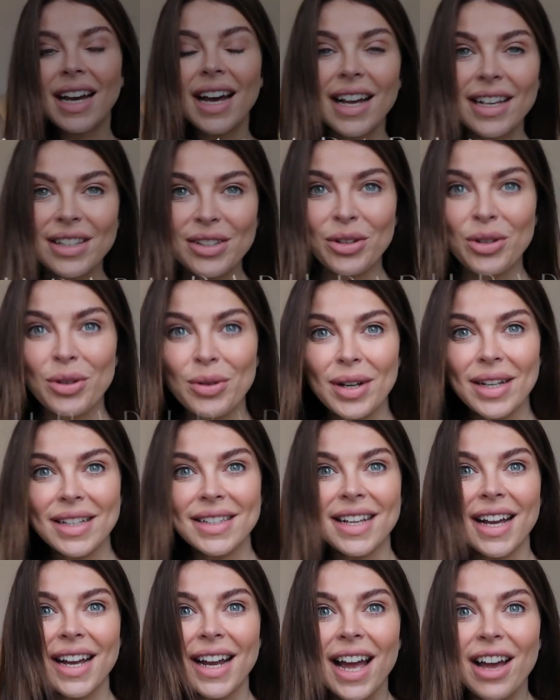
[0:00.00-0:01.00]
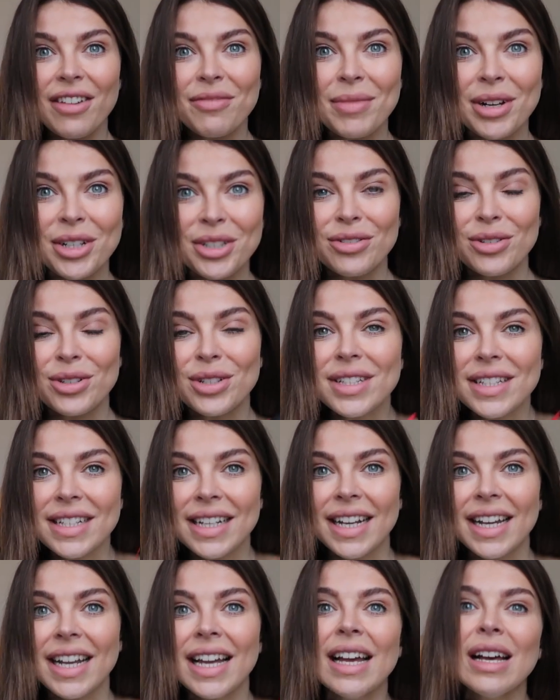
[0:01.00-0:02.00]
As always, I have my
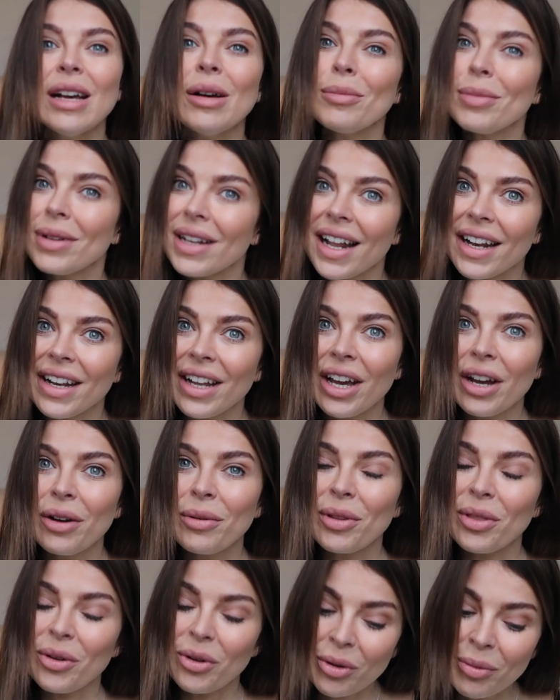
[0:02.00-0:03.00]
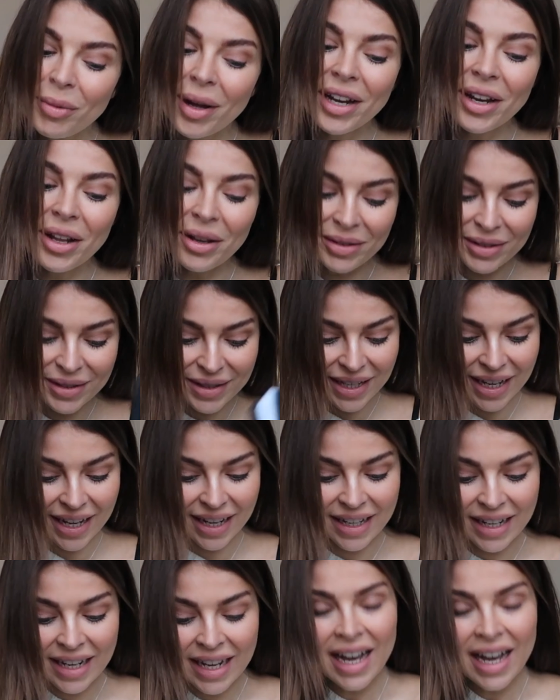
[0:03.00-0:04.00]
trusty planner with all my notes in.